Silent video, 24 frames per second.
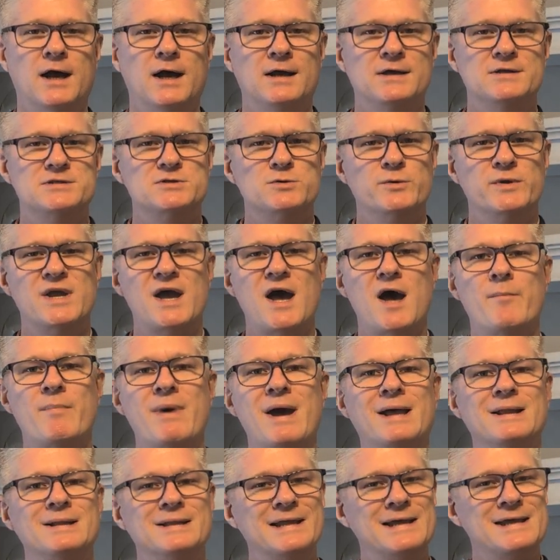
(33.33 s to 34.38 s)
So we got
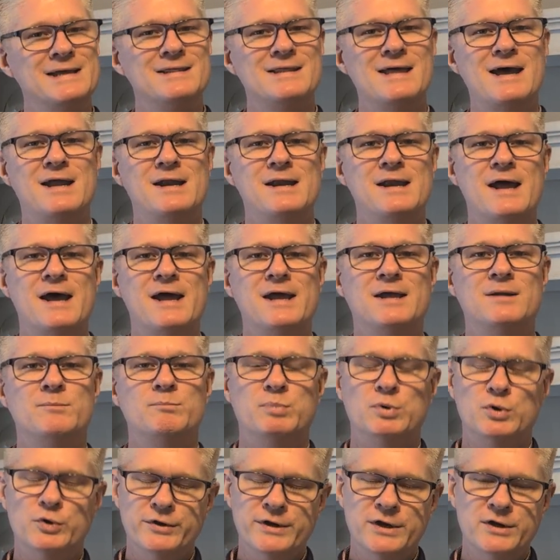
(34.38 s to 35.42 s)
back late that night,
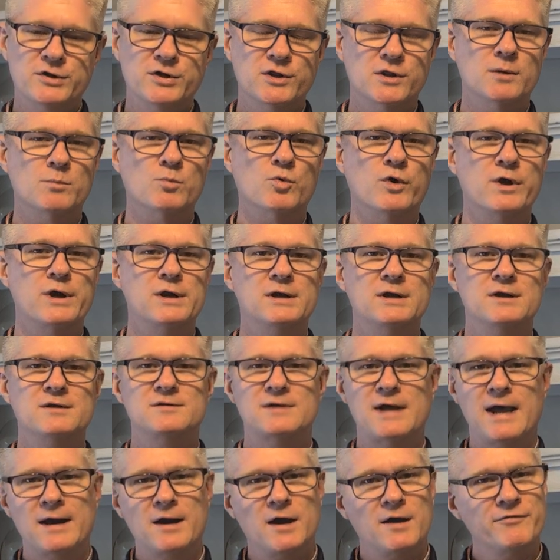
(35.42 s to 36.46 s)
pulled into the marina,
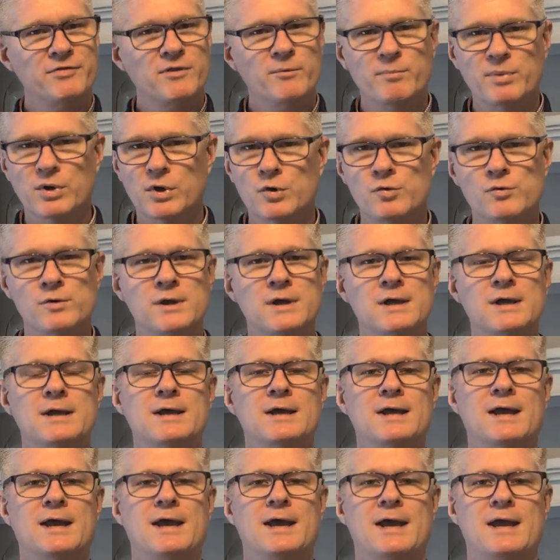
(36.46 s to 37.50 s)
tied off the boat,
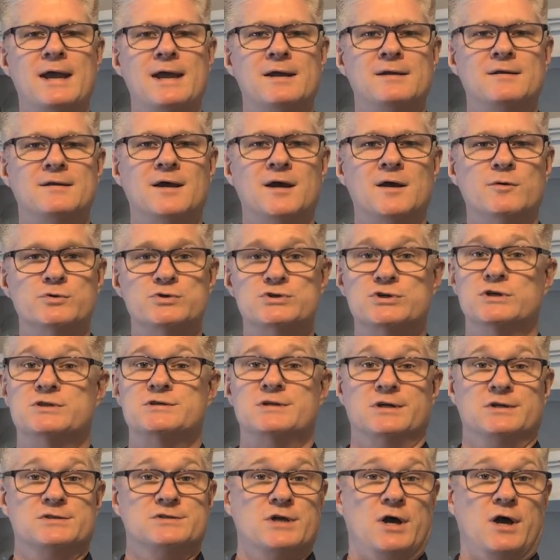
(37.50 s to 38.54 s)
and was
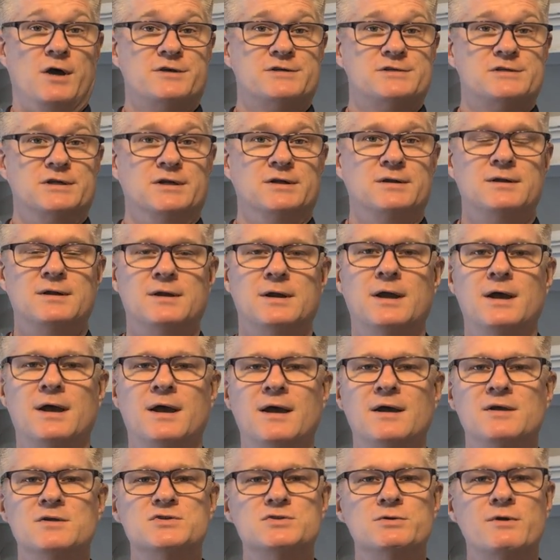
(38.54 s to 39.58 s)
just exhausted.
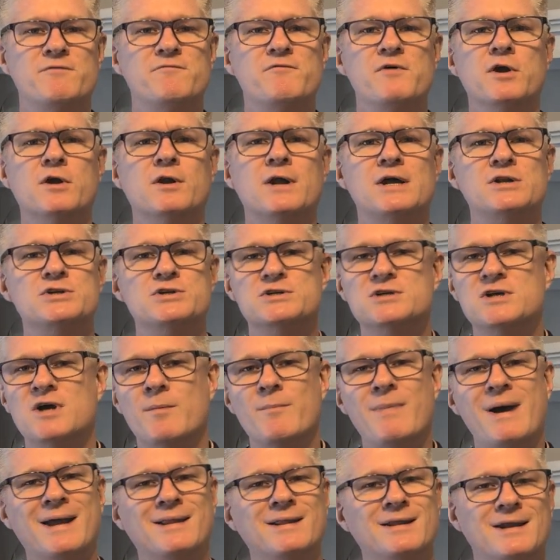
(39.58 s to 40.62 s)
So I figured I'd just
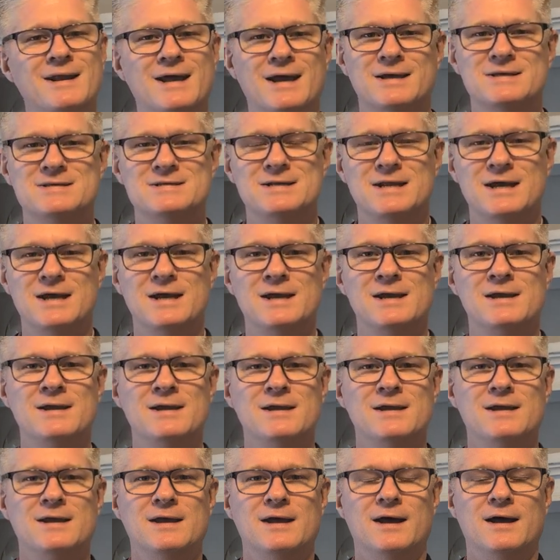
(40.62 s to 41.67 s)
come back the next day
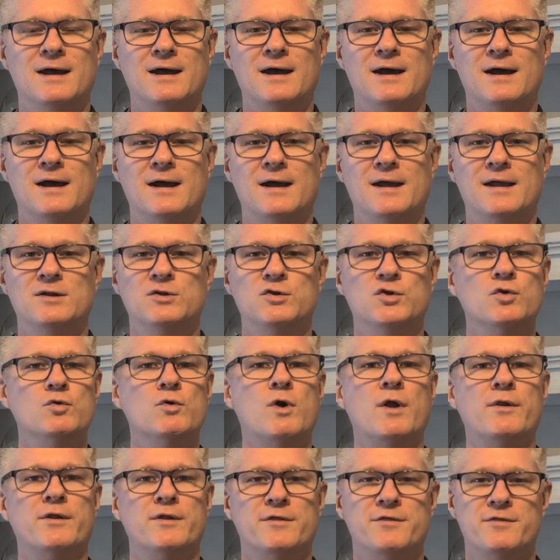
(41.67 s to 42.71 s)
and do
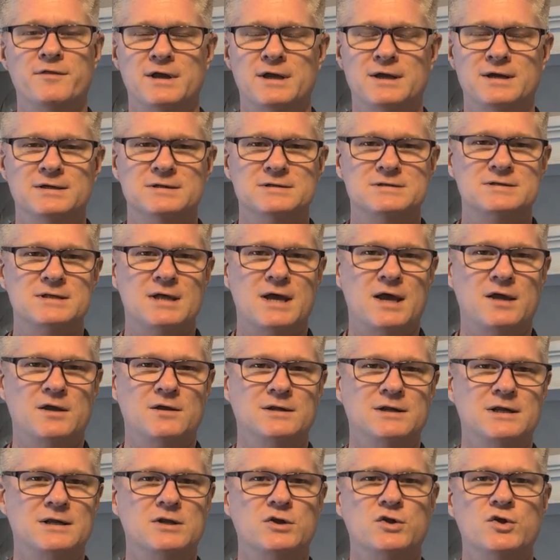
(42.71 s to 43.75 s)
all the things that you
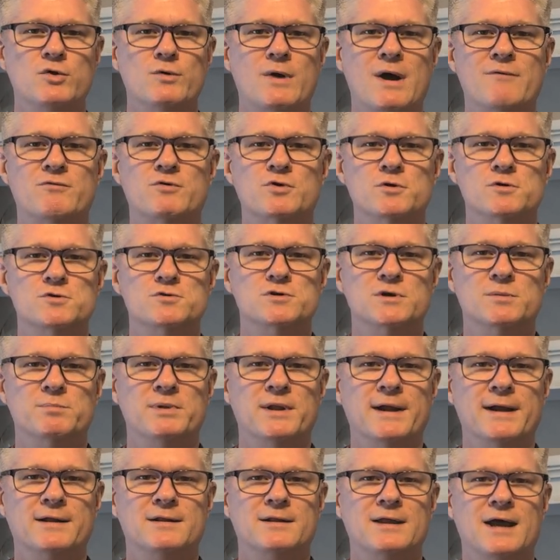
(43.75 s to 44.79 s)
need to do after a trip
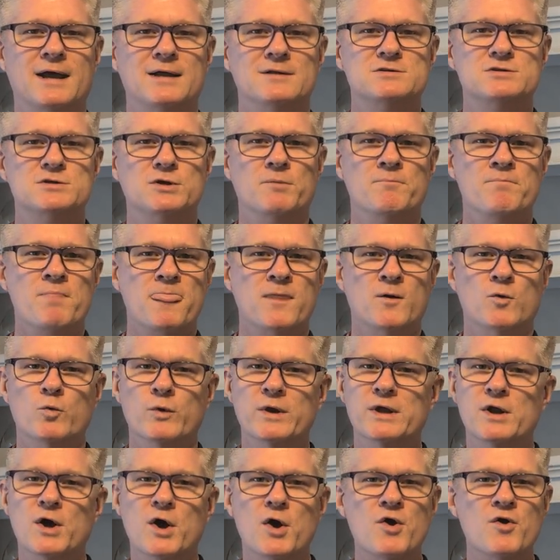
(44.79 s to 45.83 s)
like that. So
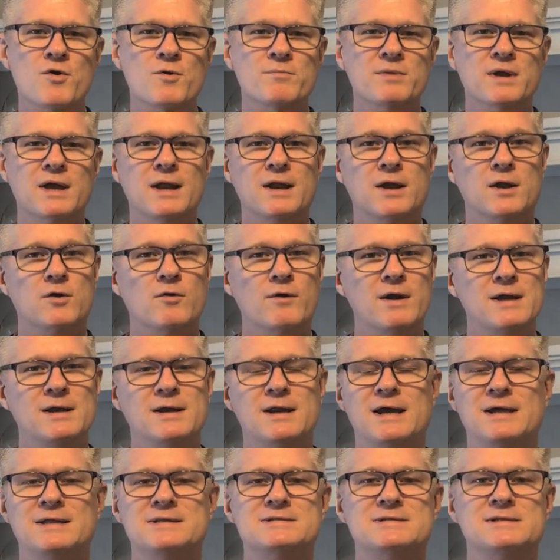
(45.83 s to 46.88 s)
went home, got a great
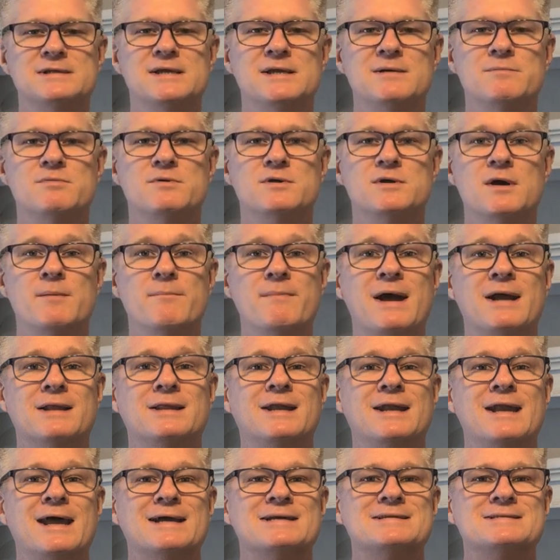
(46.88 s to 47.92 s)
night's sleep, come back the
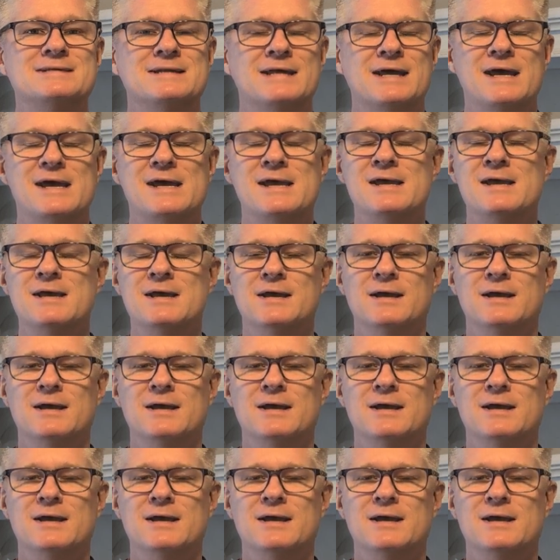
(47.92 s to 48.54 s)
next day.